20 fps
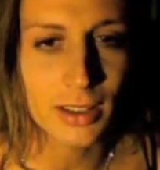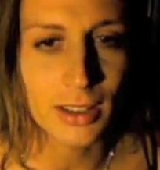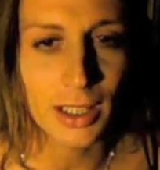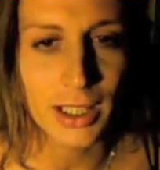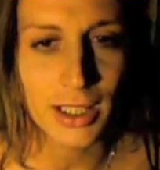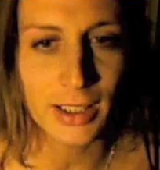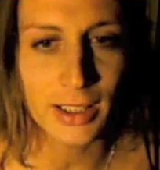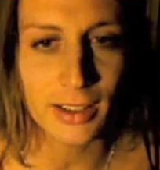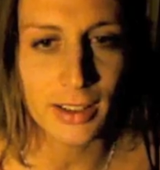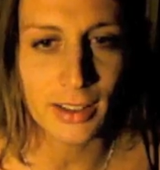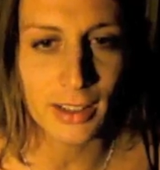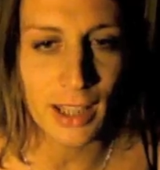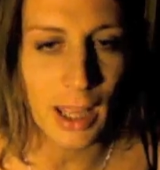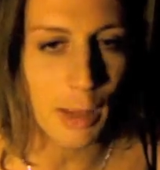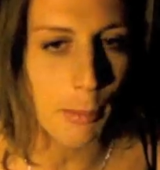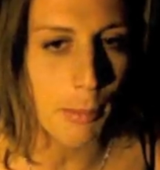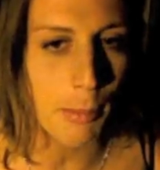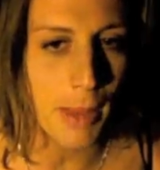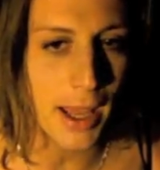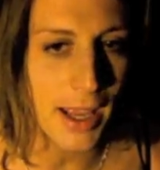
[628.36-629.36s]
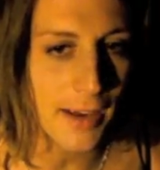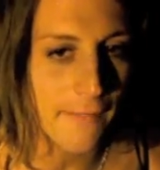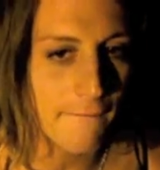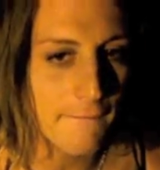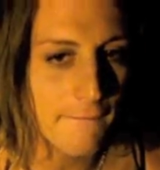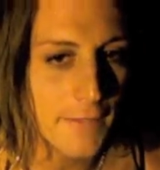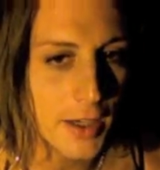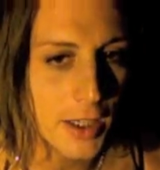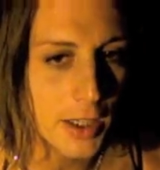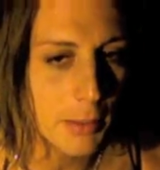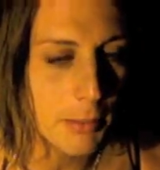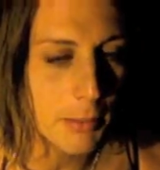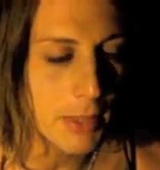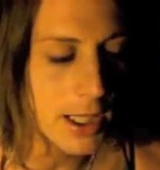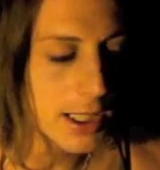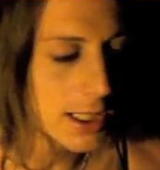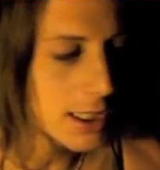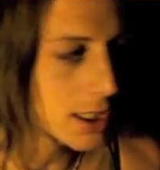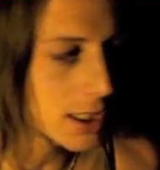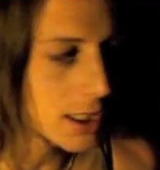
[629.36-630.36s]
like sat back for a
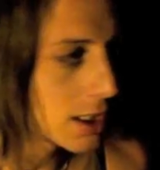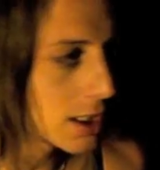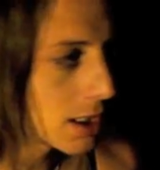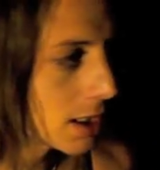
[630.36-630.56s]
minute